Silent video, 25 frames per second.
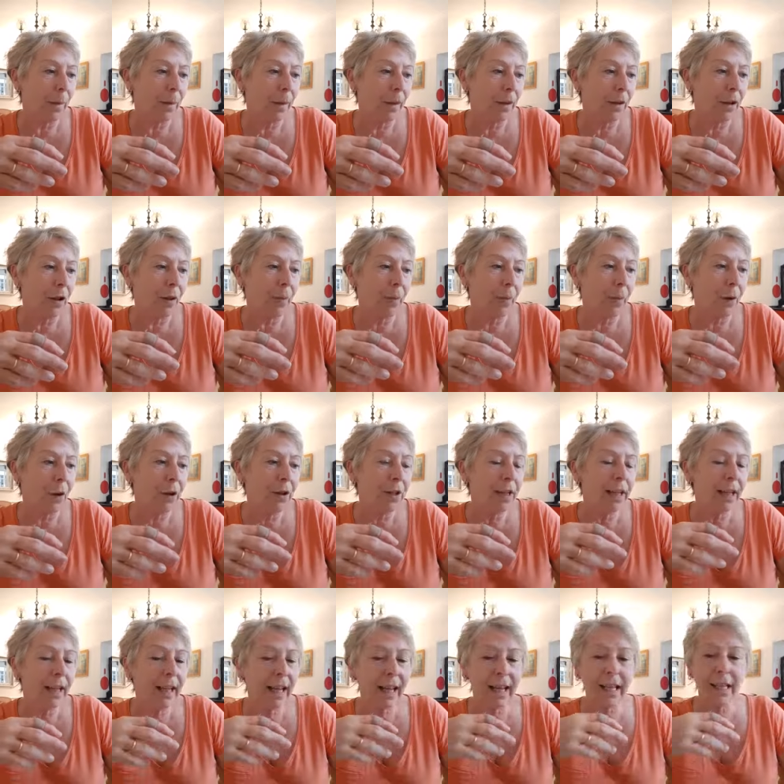your body
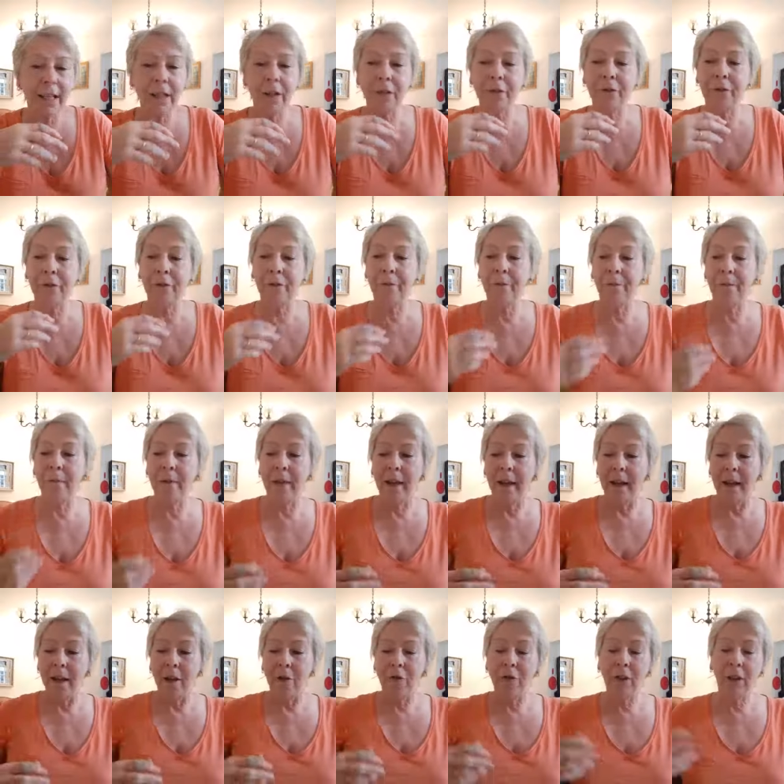kind of
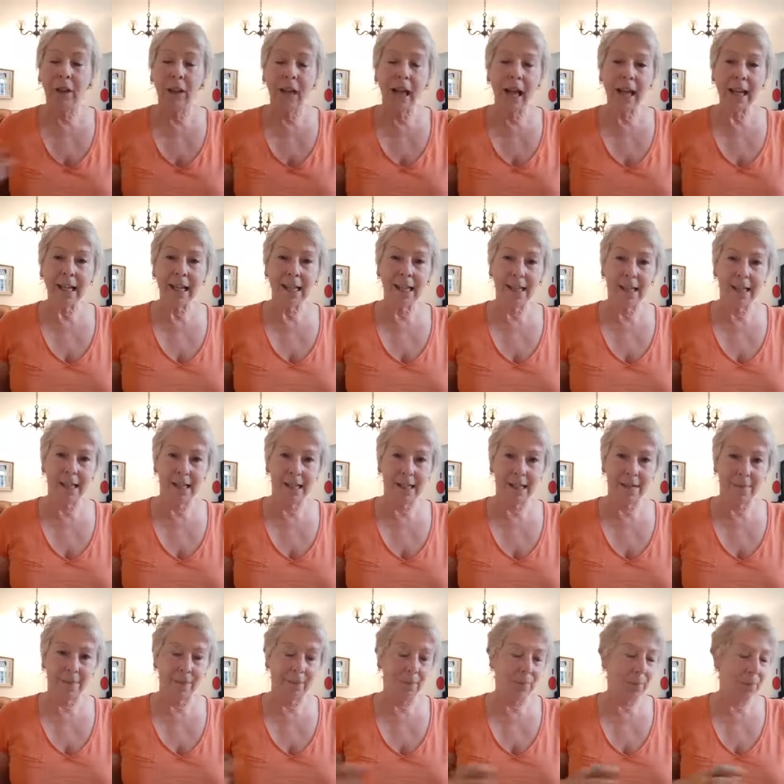relaxes
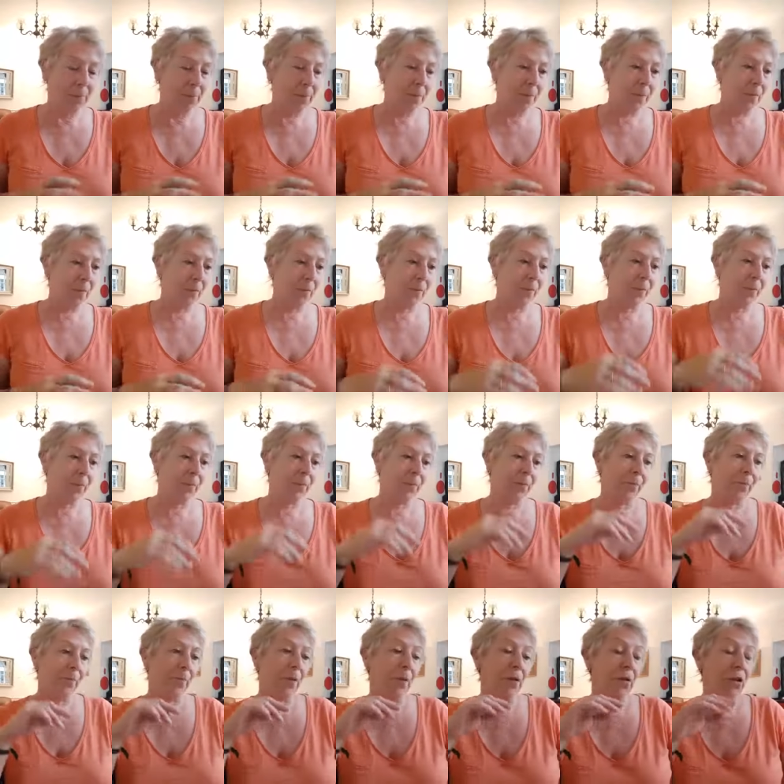
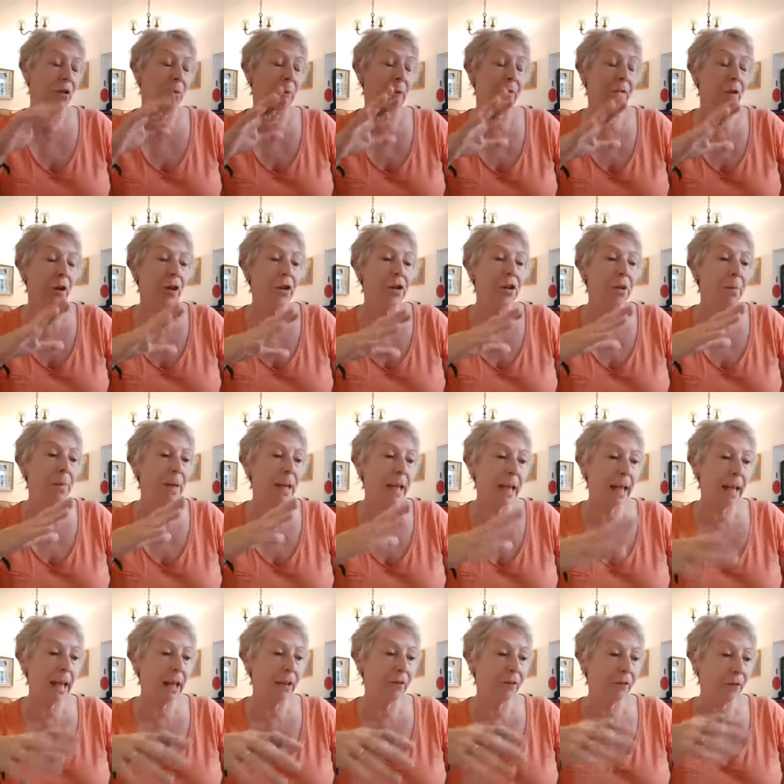so we've got to be
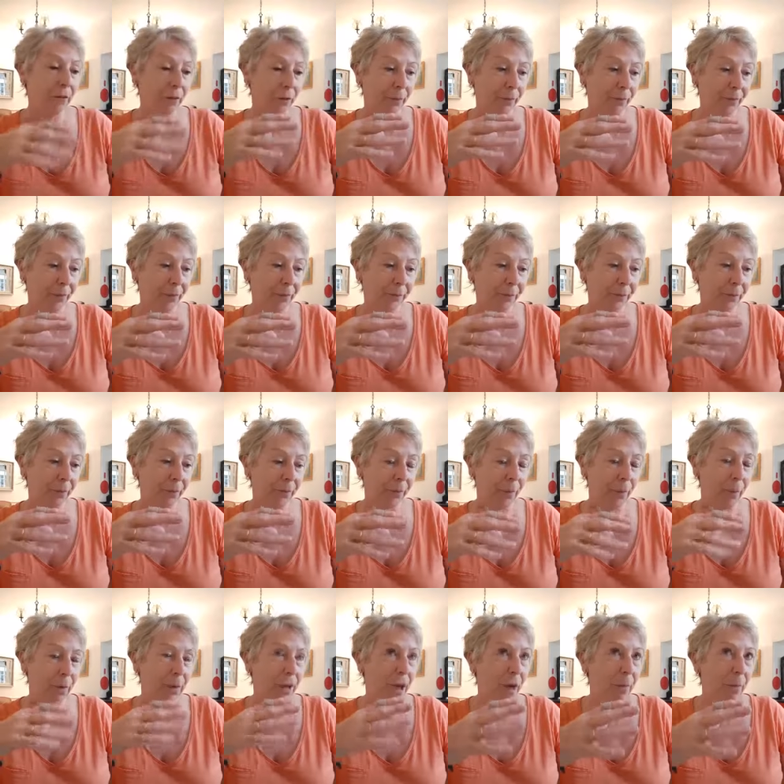careful
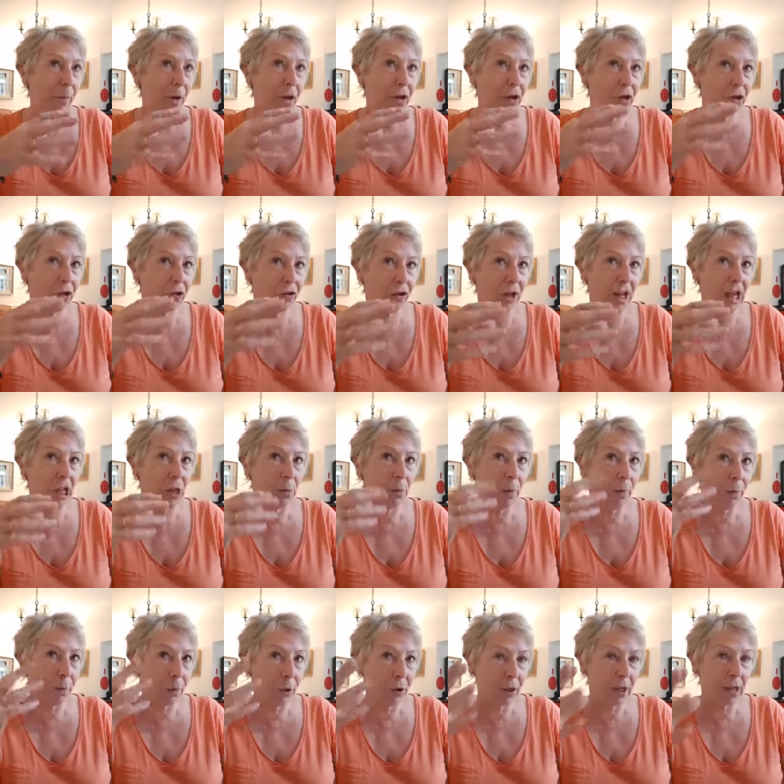with how much stress we
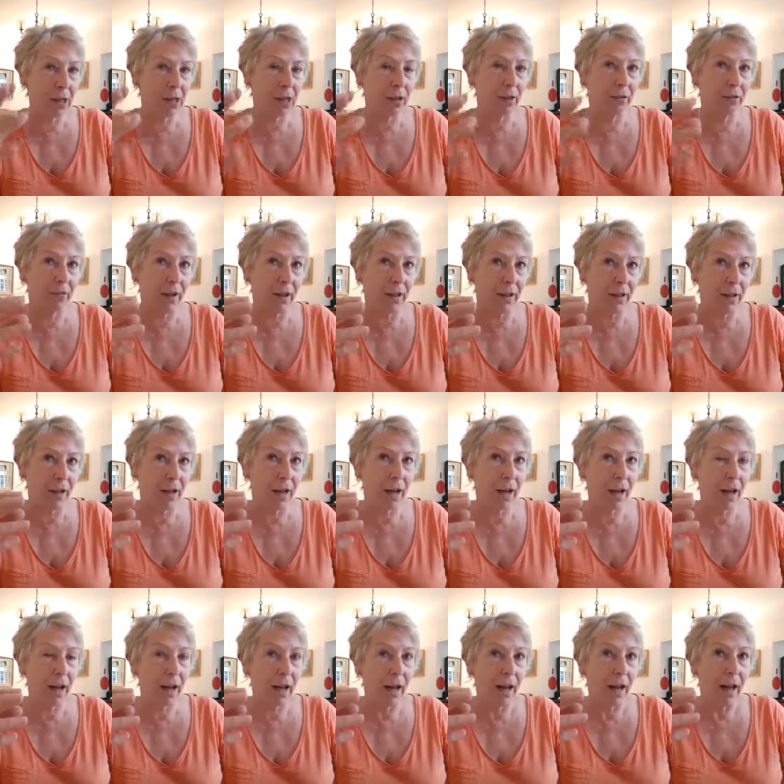put ourselves under
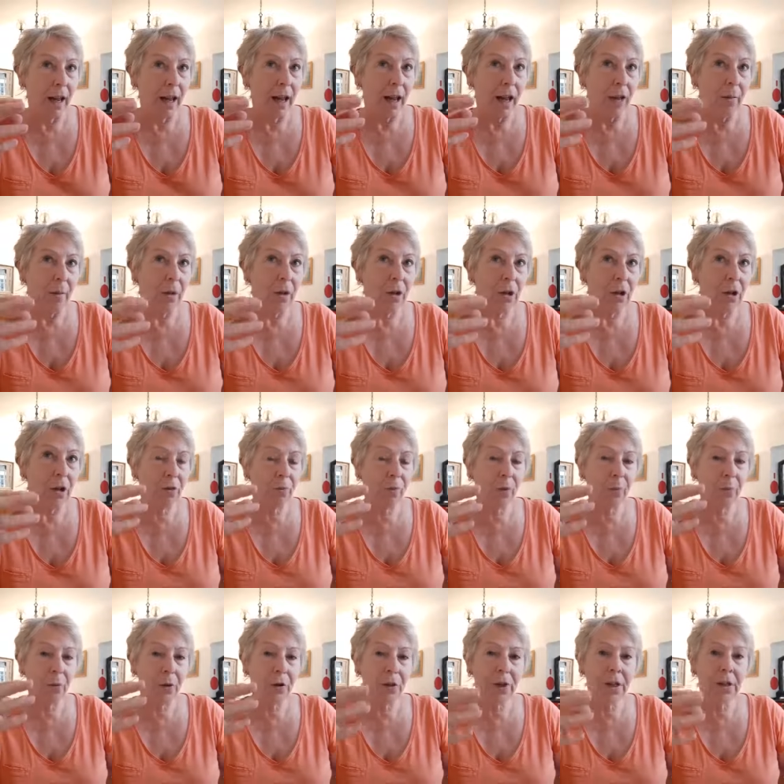because if we
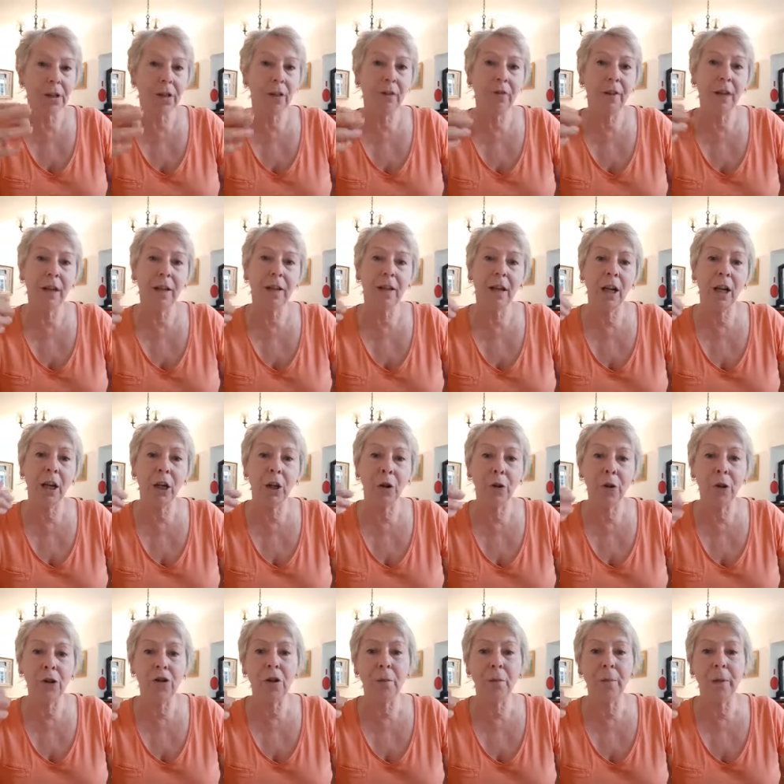put ourselves under a
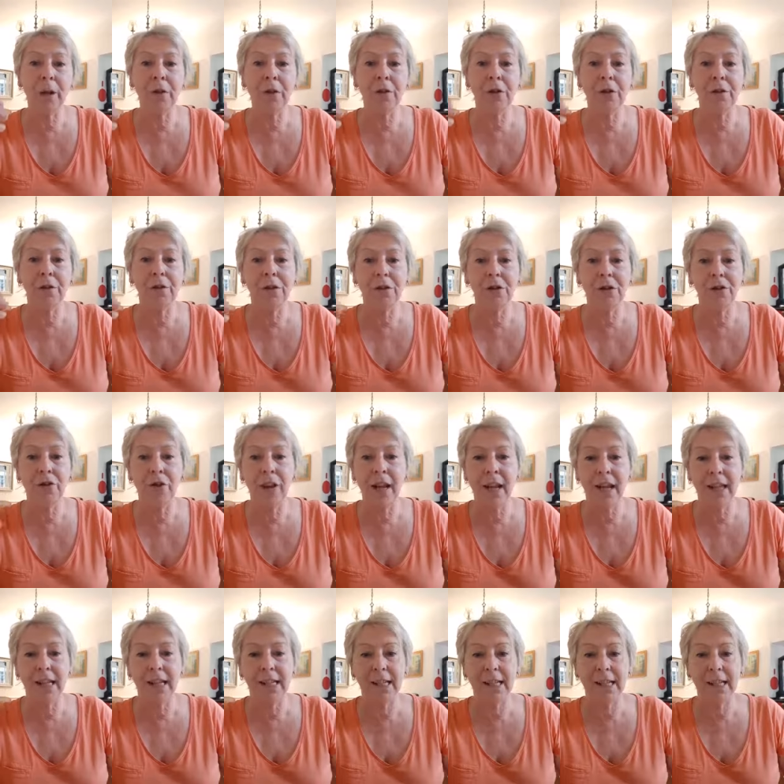huge amount of
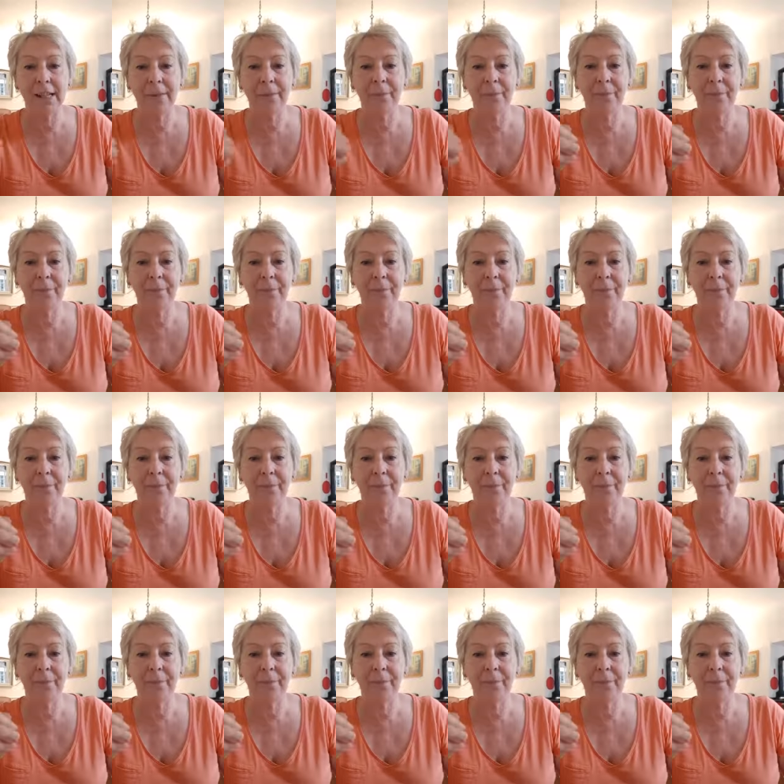stress,